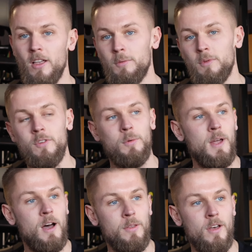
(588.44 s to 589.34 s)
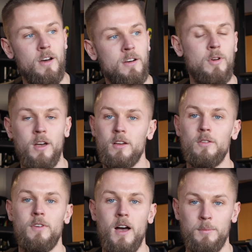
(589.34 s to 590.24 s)
glad we've come down there. Really
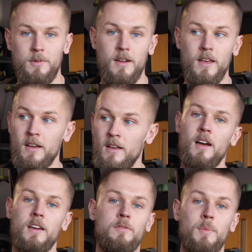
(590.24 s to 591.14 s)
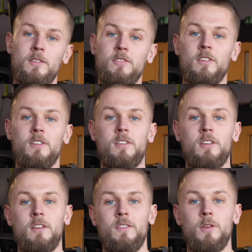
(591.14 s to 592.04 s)
good vibes in here. Like I've mentioned
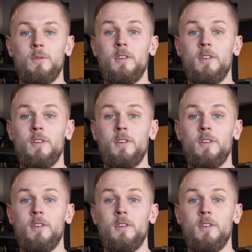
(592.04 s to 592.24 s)
a few